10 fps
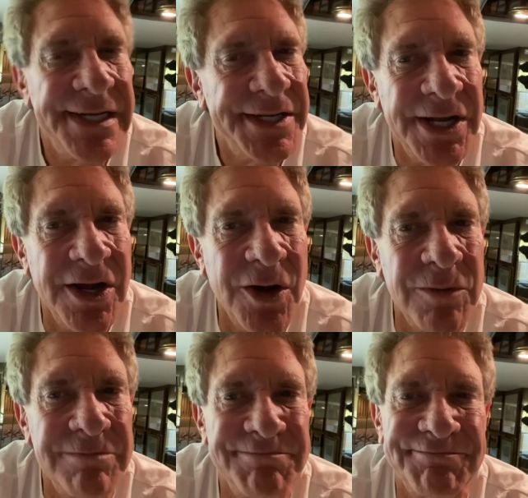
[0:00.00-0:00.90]
You
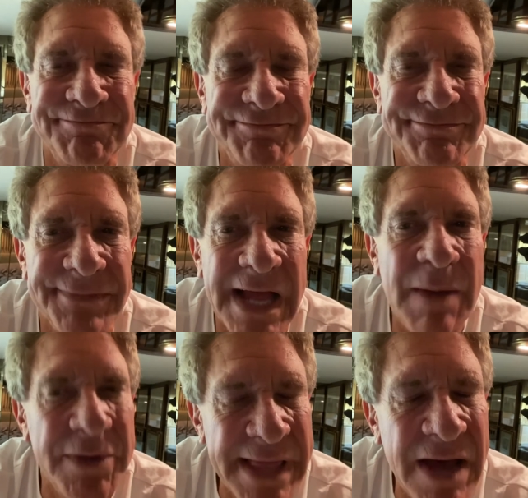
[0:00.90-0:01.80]
know,
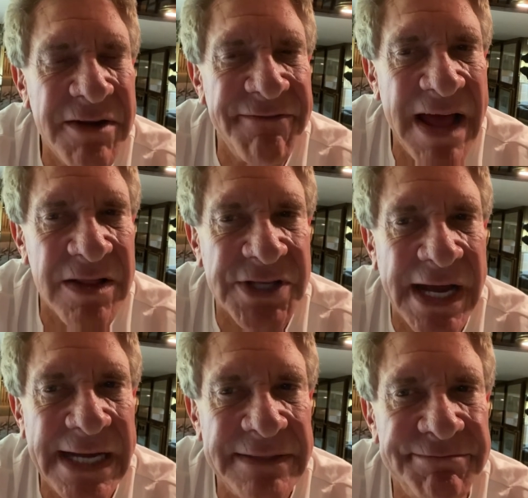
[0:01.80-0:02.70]
I'm without a
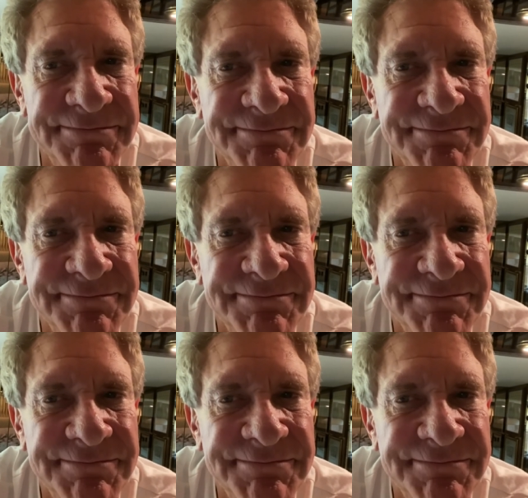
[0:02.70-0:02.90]
Valentine.